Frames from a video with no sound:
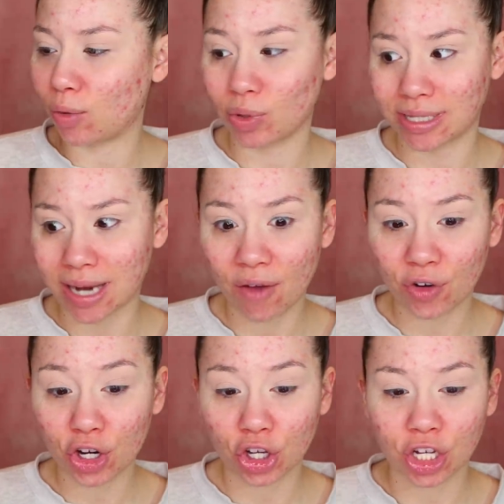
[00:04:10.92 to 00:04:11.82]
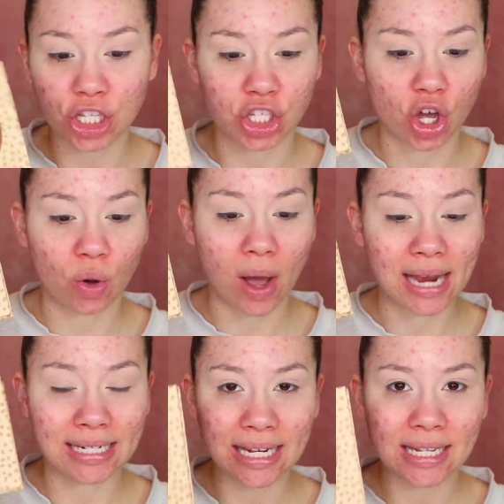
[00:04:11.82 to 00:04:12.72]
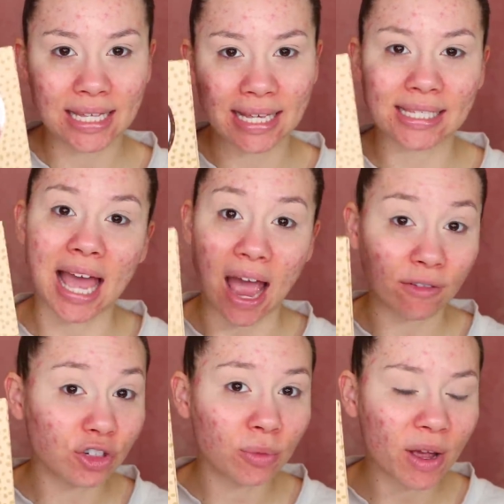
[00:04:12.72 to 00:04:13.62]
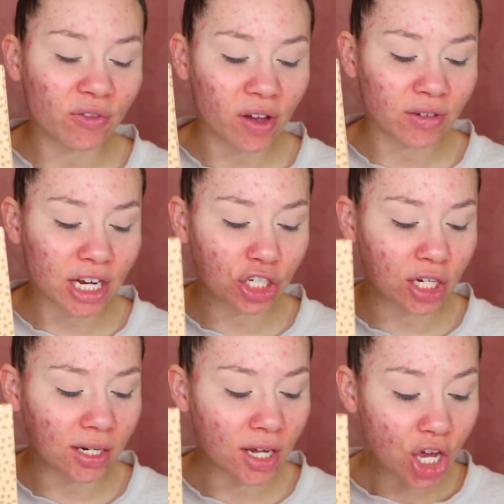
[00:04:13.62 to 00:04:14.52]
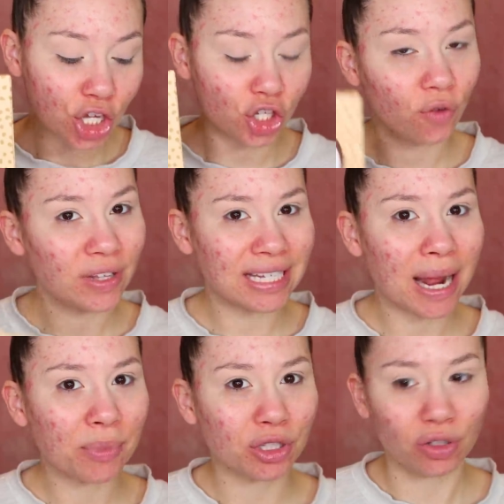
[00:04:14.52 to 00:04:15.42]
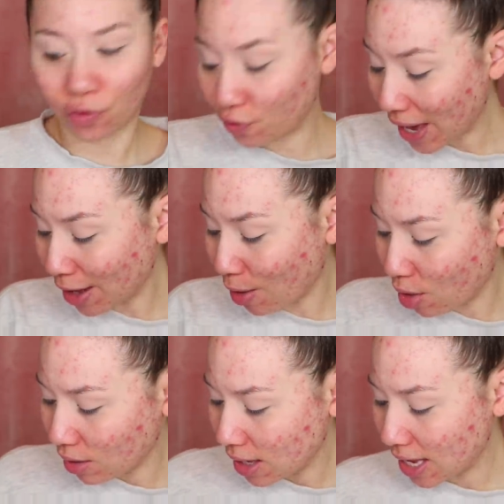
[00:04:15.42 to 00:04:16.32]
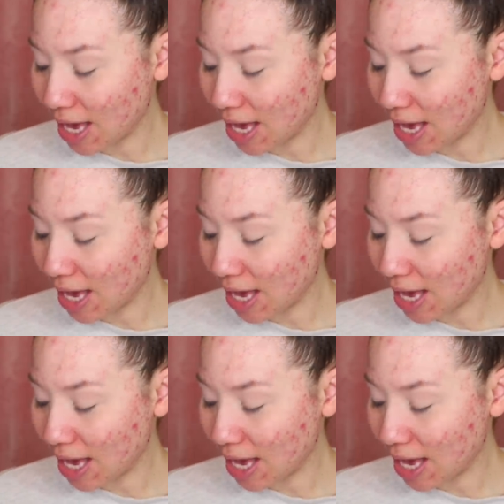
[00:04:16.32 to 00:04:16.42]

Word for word: it was not very good so I did this after my foundation so if it's an absolute fail